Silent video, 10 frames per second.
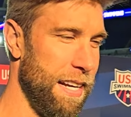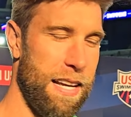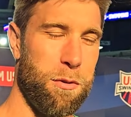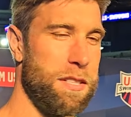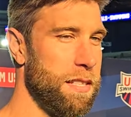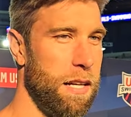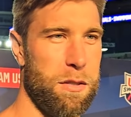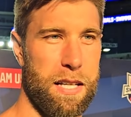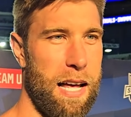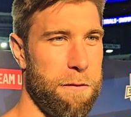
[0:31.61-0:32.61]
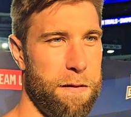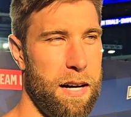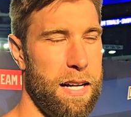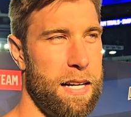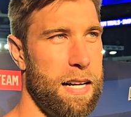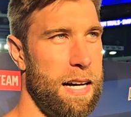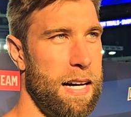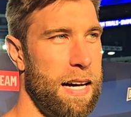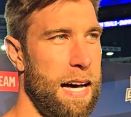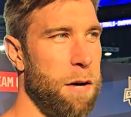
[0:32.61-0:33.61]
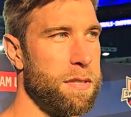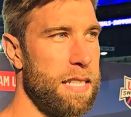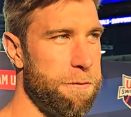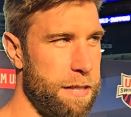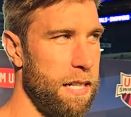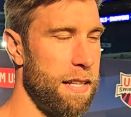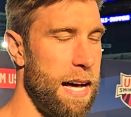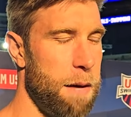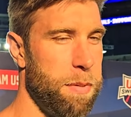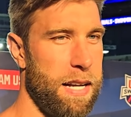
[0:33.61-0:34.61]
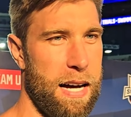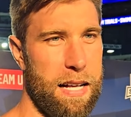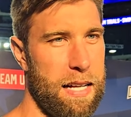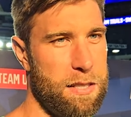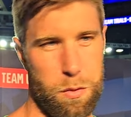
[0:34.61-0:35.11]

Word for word: And it was it was a lot of fun. Uh, I was lifting a lot, but not